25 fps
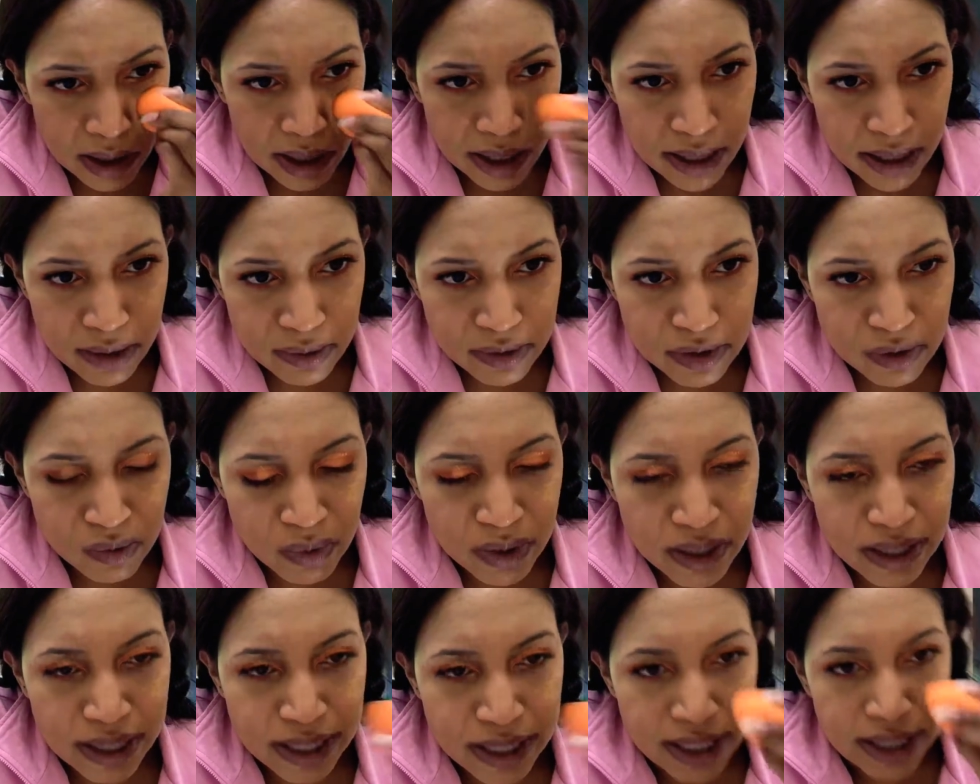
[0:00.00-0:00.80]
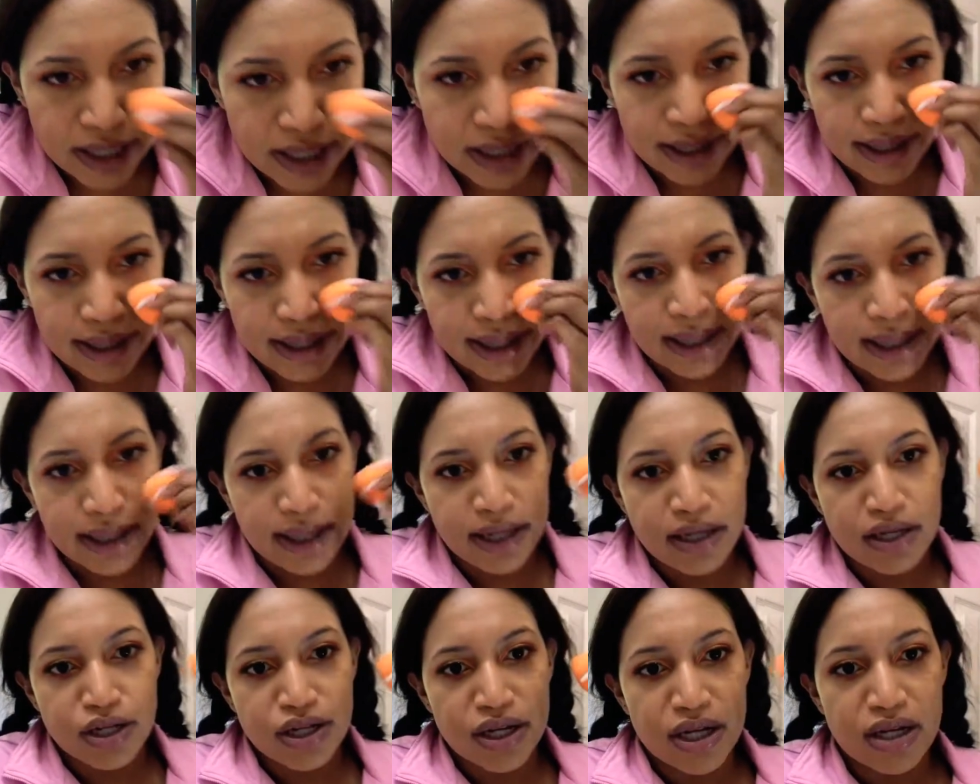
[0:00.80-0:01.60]
It was when
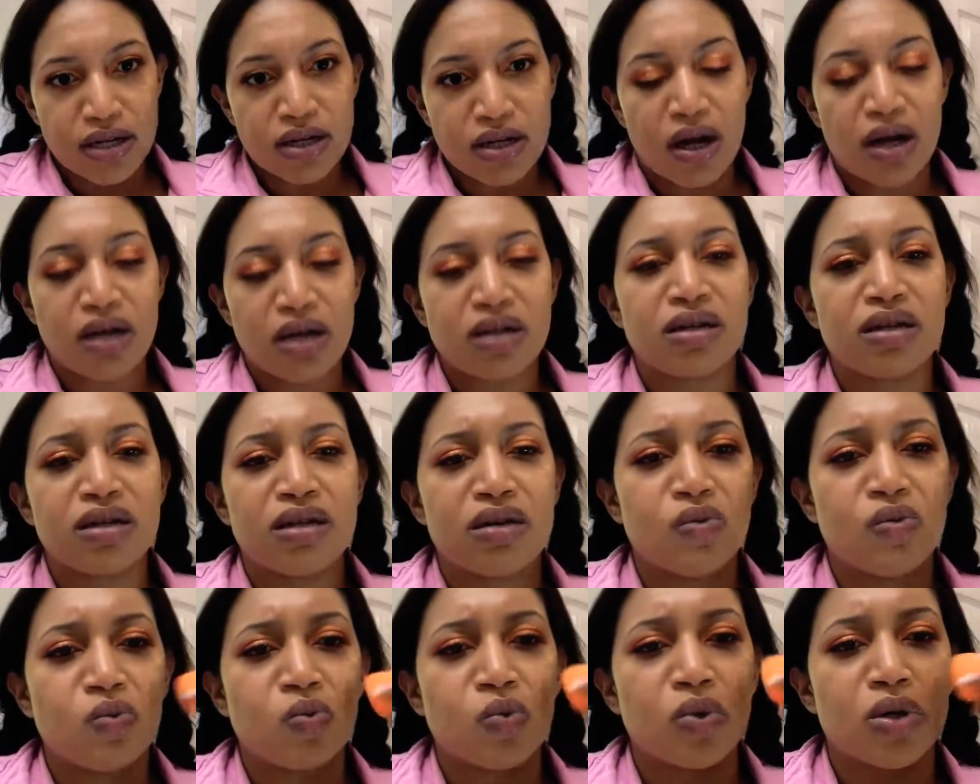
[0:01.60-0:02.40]
he and Shane Dawson